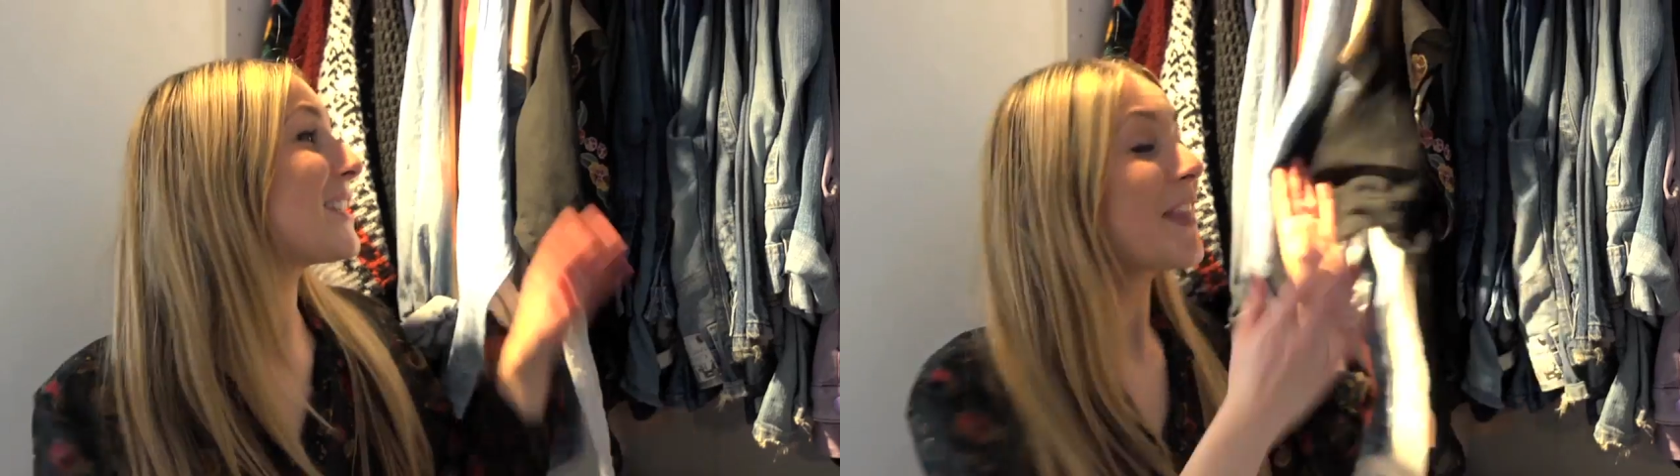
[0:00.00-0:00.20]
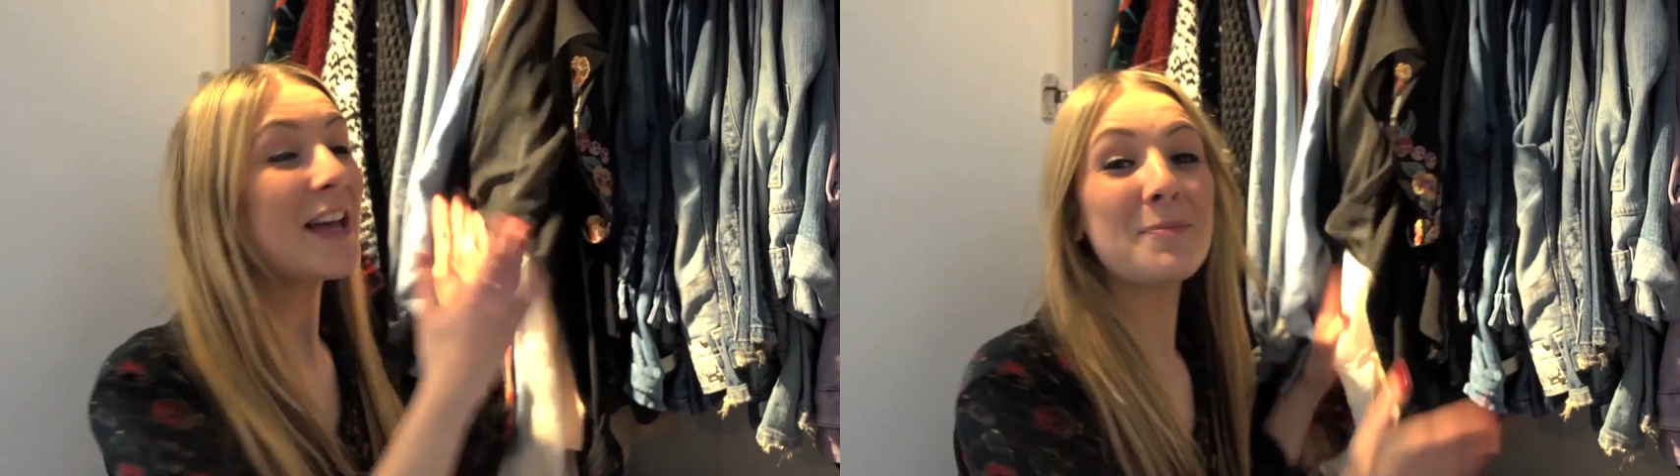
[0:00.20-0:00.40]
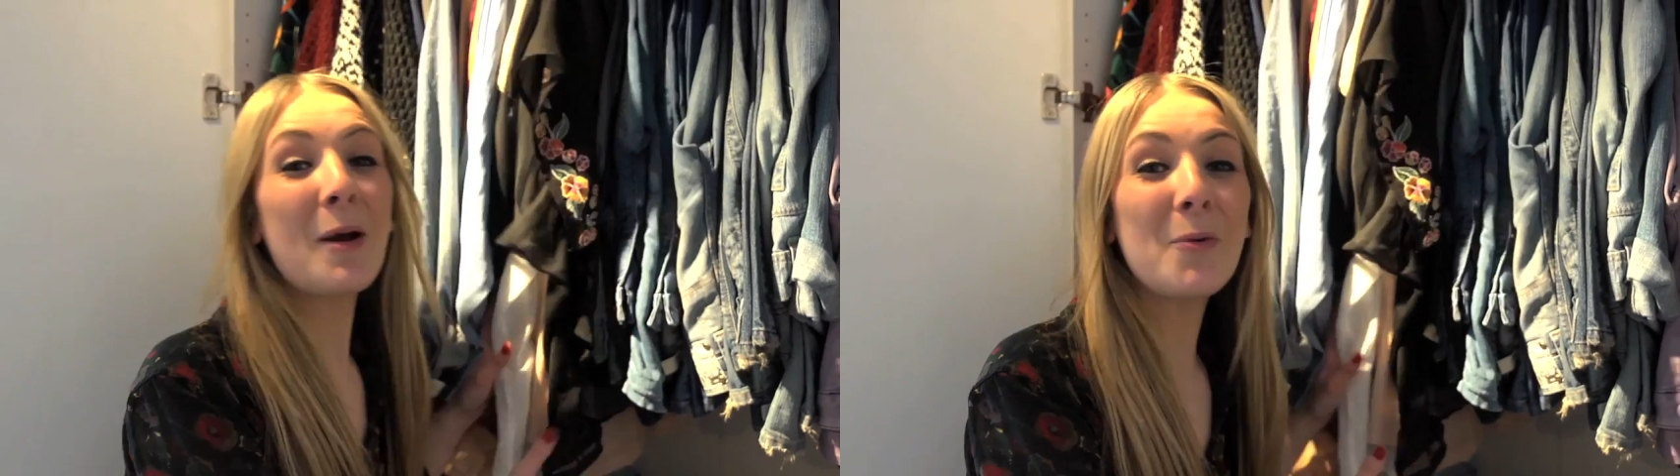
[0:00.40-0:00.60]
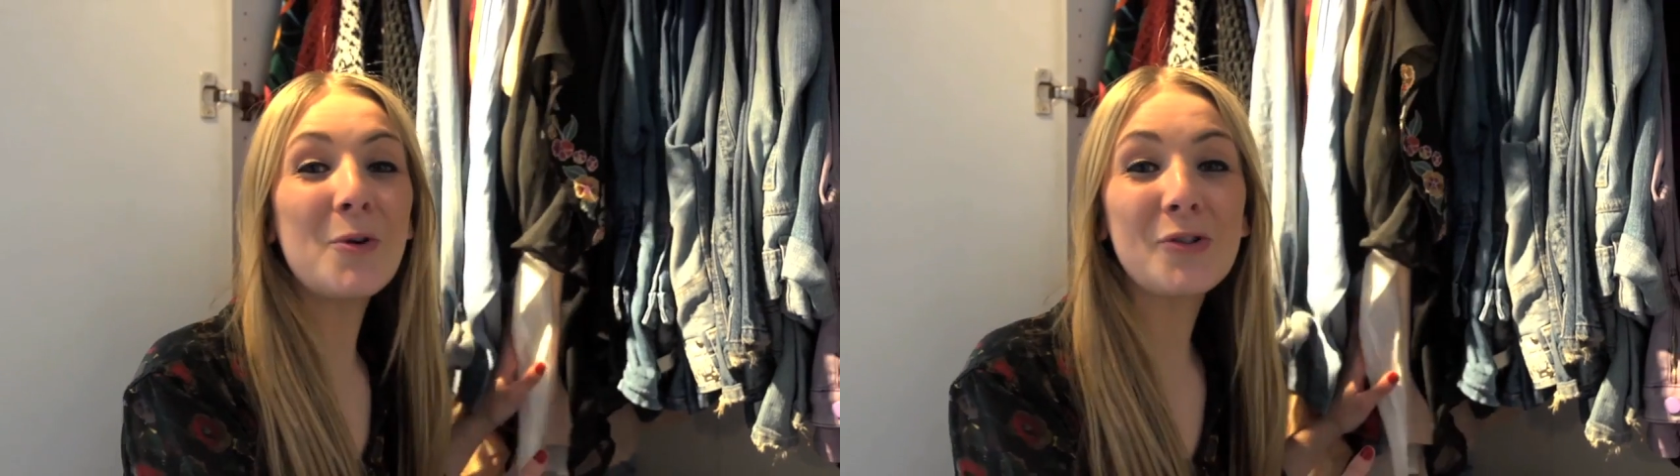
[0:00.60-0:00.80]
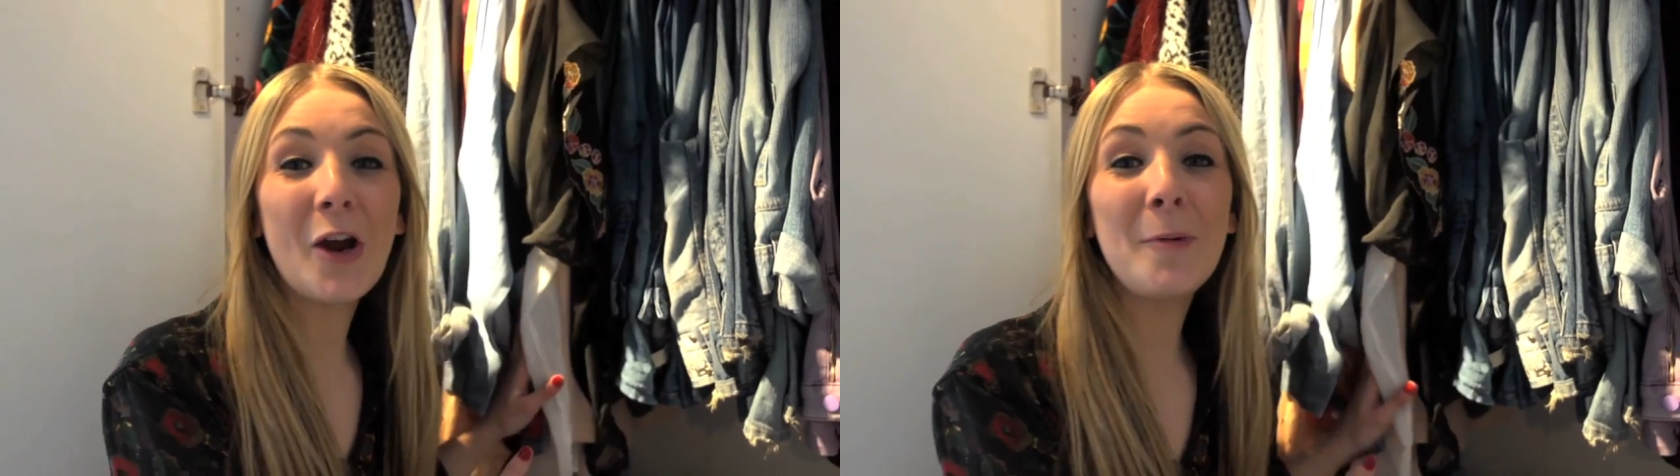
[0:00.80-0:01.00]
So that's my
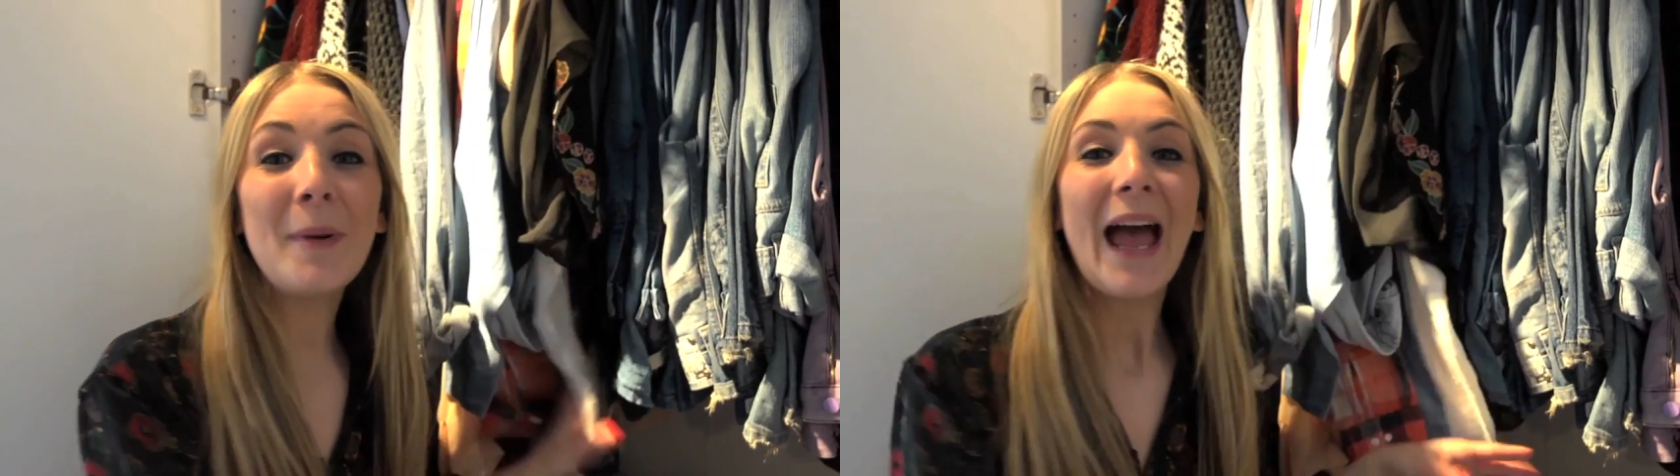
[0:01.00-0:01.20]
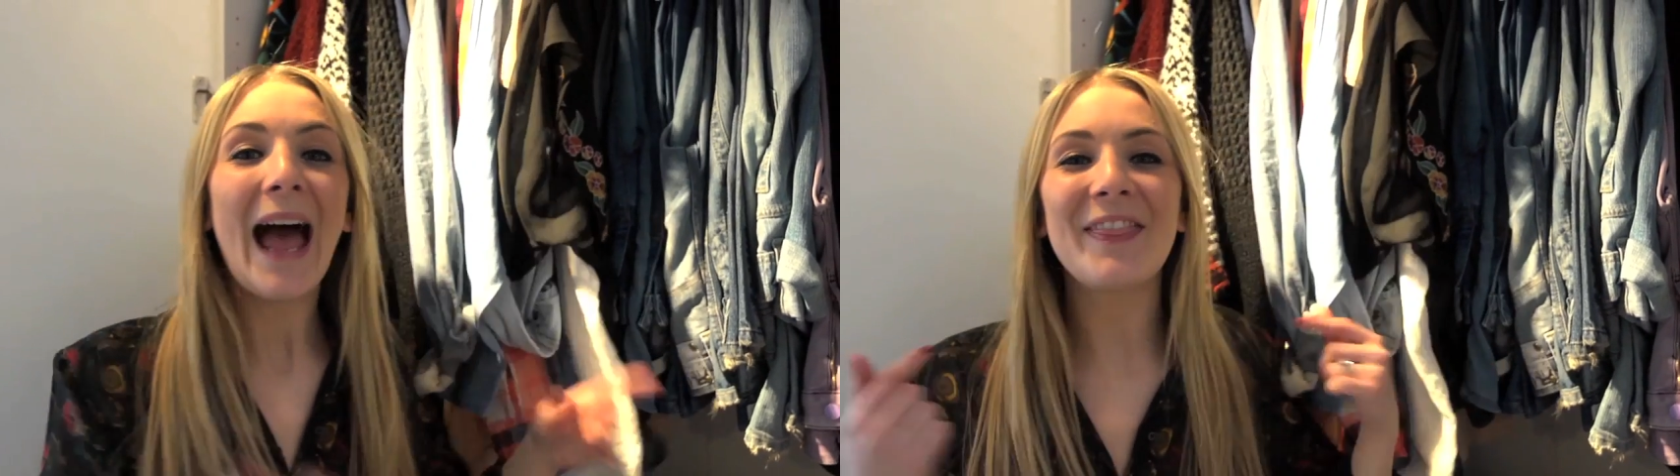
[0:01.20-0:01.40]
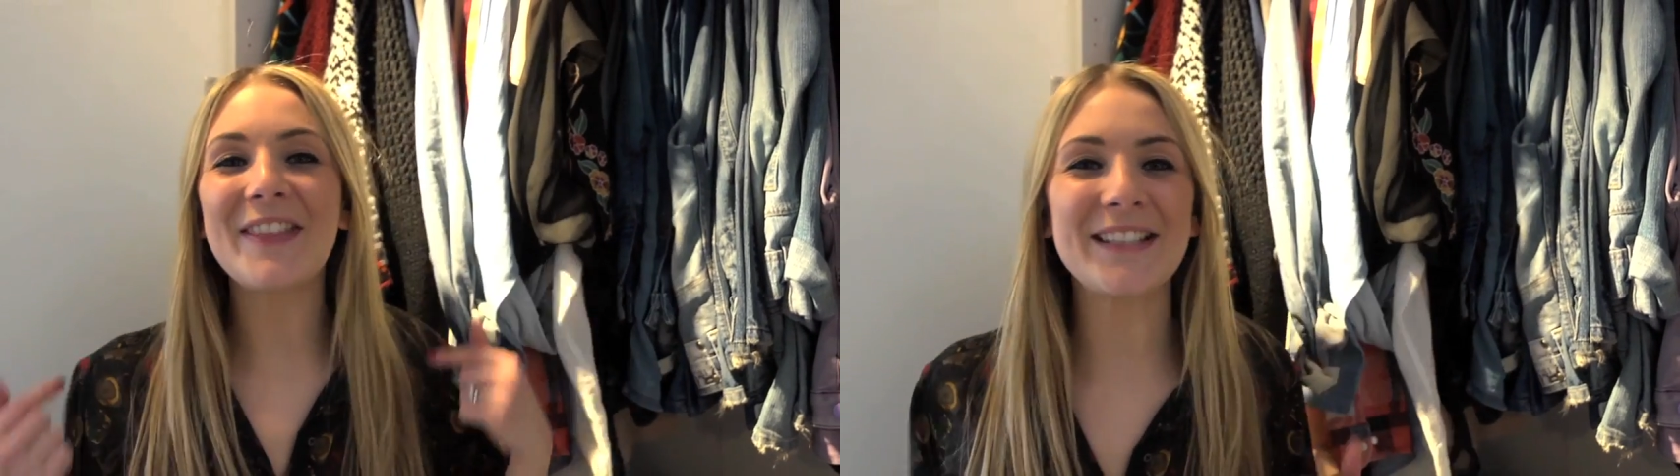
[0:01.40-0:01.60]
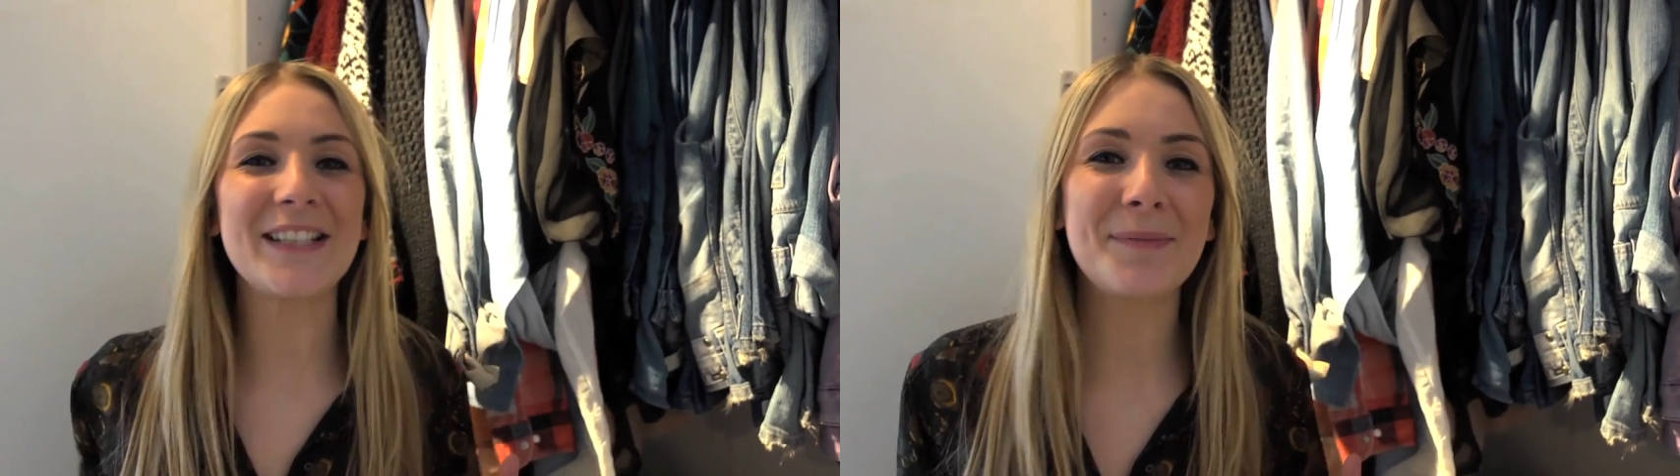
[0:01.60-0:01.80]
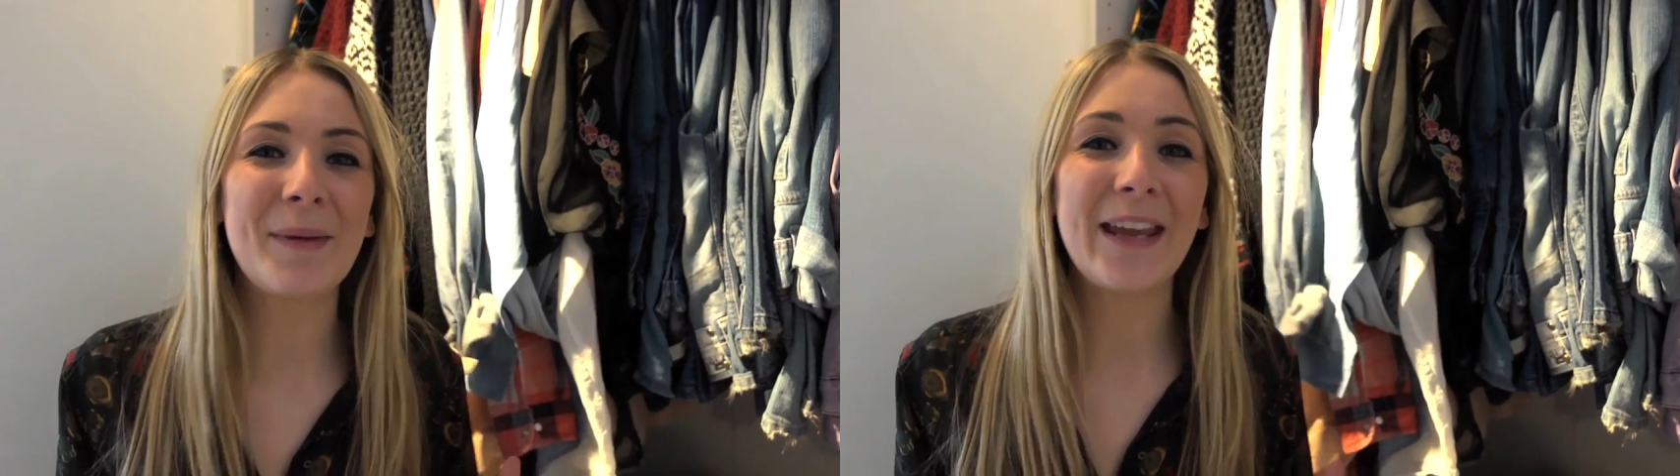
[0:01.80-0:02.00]
wardrobe, and this
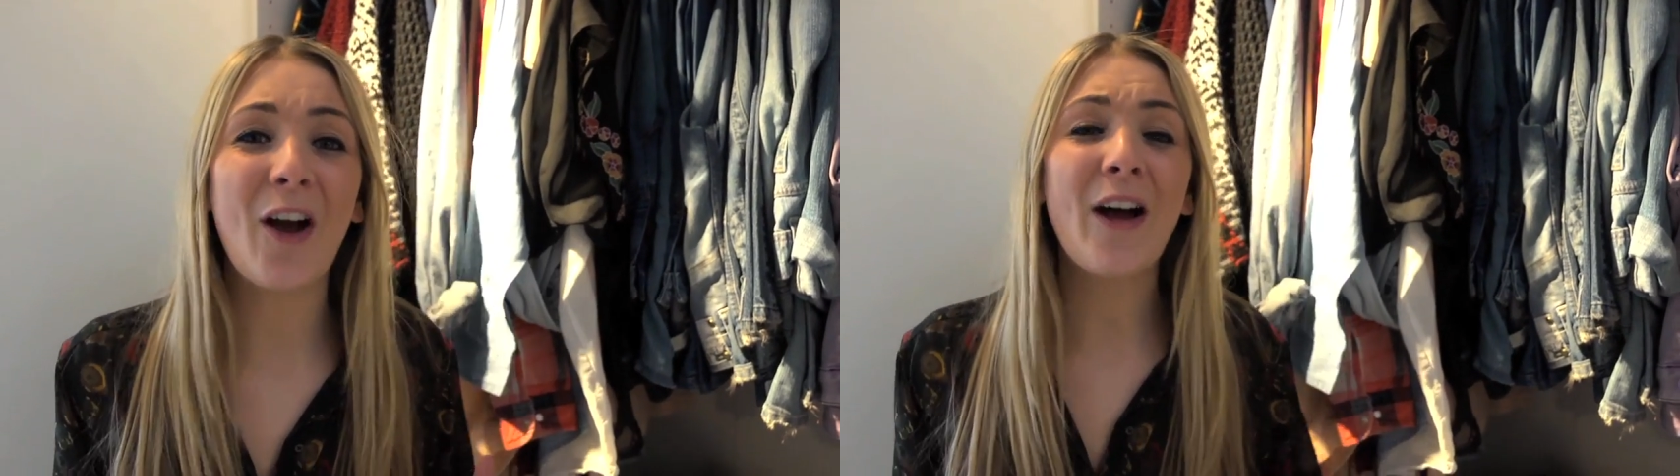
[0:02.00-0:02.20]
is me.